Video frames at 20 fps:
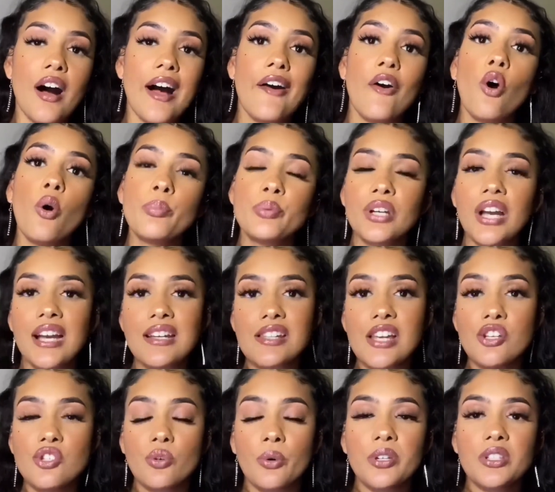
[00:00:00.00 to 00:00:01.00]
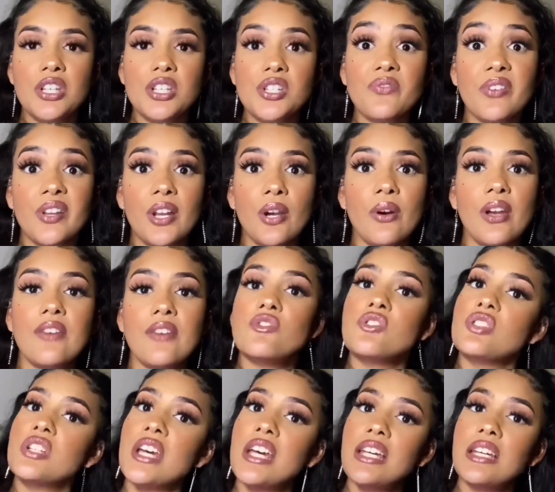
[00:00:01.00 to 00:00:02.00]
I hope you guys enjoyed this video. If you
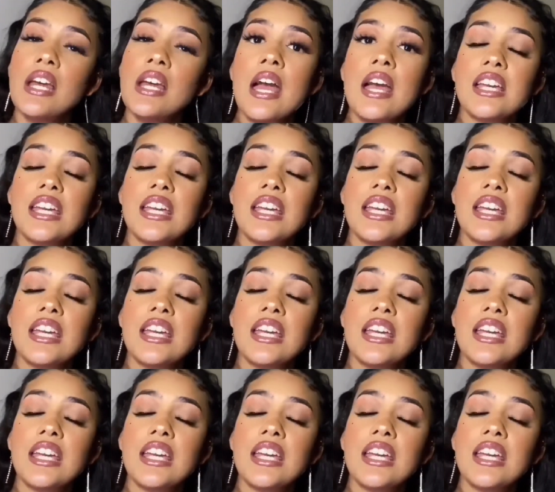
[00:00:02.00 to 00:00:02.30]
did,